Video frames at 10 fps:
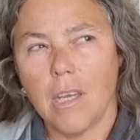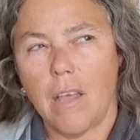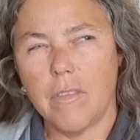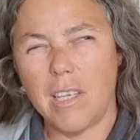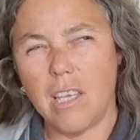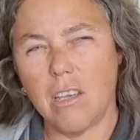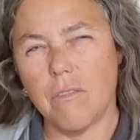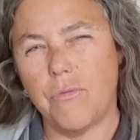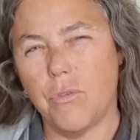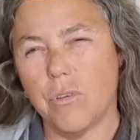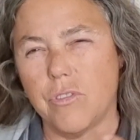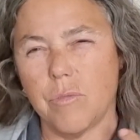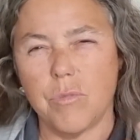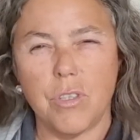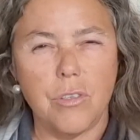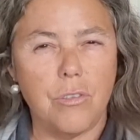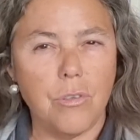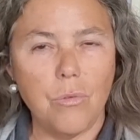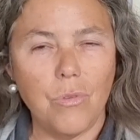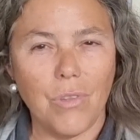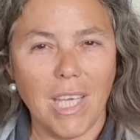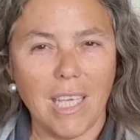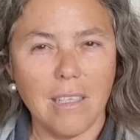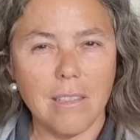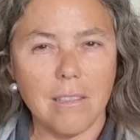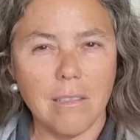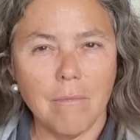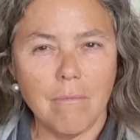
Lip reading: and that he can force them to do things,